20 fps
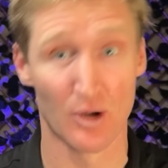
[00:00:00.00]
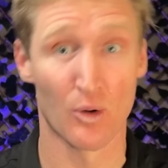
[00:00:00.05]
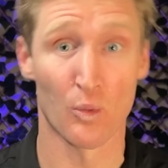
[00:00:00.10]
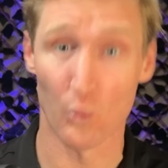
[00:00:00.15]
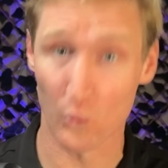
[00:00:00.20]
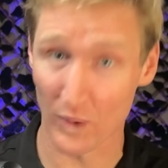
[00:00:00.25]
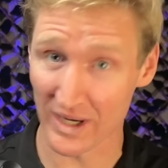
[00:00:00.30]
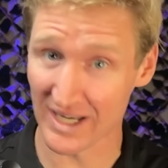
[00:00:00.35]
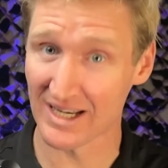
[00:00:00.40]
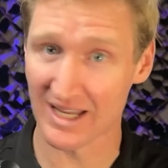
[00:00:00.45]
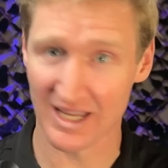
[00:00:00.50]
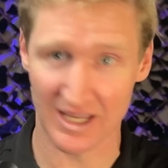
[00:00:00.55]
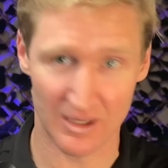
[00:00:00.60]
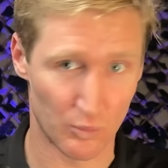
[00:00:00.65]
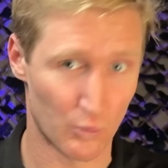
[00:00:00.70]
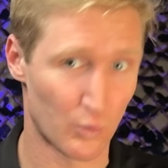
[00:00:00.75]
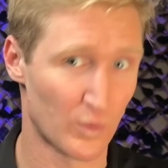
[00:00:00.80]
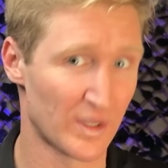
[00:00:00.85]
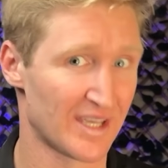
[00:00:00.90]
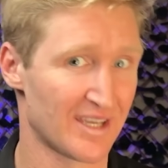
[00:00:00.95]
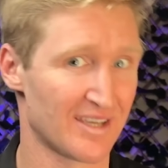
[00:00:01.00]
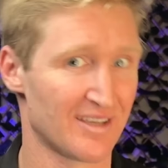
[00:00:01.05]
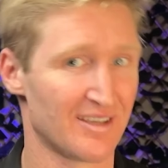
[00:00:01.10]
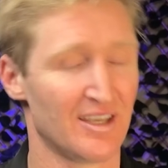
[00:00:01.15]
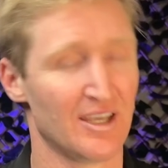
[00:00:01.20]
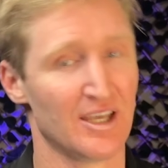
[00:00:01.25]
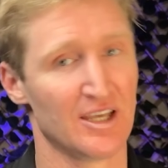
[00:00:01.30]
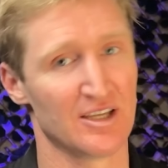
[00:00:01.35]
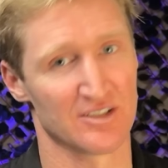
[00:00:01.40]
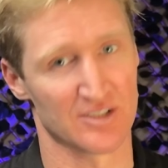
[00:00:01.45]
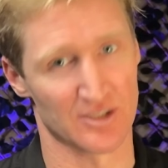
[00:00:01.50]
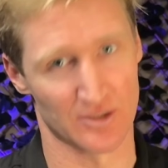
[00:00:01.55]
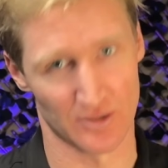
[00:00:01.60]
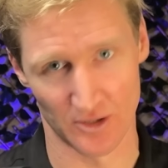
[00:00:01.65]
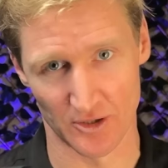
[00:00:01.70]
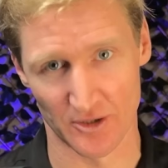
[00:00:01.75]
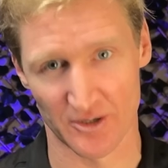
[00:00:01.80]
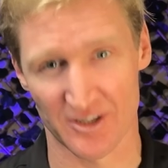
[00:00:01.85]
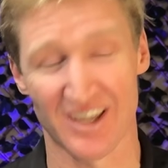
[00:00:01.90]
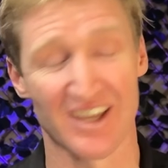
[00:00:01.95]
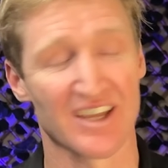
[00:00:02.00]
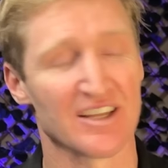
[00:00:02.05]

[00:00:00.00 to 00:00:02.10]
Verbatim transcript: when and where to look.